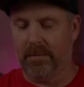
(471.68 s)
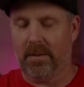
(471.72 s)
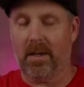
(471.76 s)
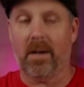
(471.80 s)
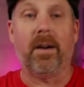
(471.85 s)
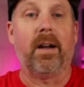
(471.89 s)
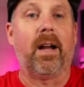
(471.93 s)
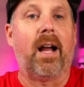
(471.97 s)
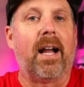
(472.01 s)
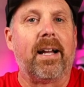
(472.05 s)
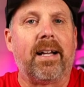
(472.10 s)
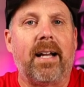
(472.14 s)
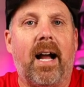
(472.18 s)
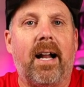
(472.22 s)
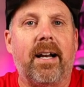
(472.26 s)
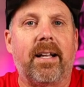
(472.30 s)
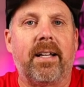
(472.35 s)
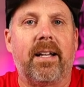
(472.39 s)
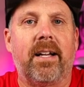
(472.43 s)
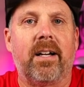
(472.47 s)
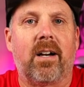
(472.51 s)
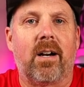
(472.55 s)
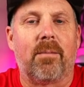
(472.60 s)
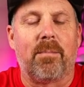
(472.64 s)
All right, I got it
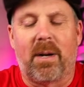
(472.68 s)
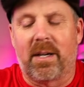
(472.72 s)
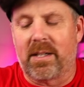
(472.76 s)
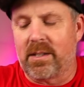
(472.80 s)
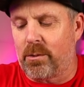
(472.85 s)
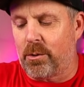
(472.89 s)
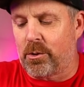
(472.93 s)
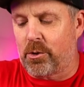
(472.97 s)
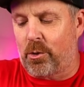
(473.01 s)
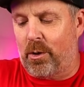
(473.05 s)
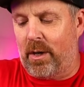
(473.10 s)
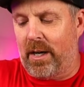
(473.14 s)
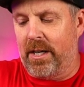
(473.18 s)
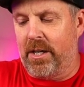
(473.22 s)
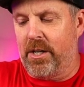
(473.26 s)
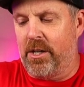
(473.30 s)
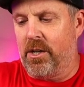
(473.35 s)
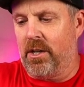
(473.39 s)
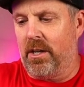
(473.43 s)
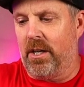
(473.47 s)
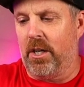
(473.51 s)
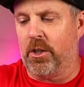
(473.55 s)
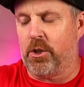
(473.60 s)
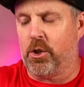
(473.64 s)
here, I might as well try
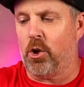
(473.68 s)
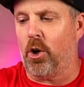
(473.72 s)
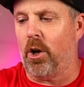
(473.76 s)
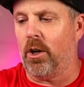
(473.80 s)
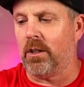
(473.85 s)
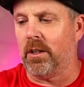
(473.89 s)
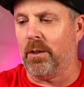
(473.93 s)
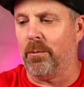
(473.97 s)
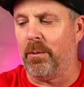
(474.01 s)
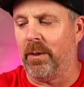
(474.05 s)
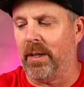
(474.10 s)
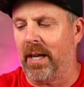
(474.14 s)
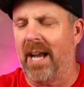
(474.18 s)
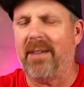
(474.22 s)
a chocolate one.